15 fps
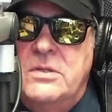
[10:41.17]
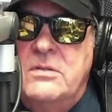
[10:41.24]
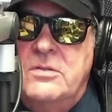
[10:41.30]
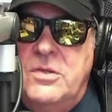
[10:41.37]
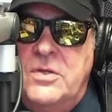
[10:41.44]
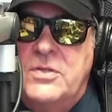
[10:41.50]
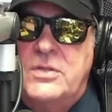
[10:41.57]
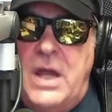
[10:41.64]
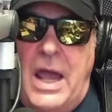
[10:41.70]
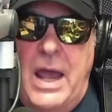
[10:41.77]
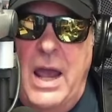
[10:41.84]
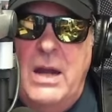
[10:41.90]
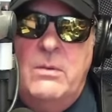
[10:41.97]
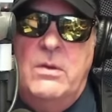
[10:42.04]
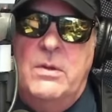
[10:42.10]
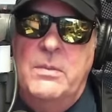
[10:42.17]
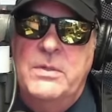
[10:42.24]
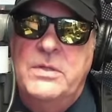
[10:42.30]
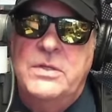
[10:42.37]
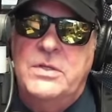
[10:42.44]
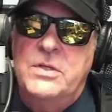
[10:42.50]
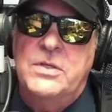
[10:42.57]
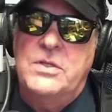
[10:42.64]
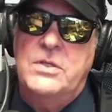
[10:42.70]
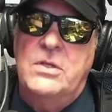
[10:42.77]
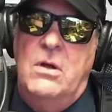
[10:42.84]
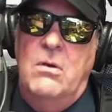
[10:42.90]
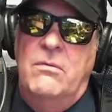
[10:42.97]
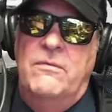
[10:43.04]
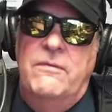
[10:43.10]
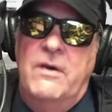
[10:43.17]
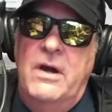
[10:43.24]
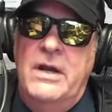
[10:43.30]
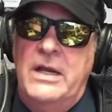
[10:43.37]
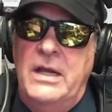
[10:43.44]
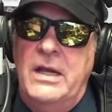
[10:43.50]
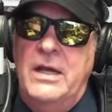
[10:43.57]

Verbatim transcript: just to hang with him, it's just so funny.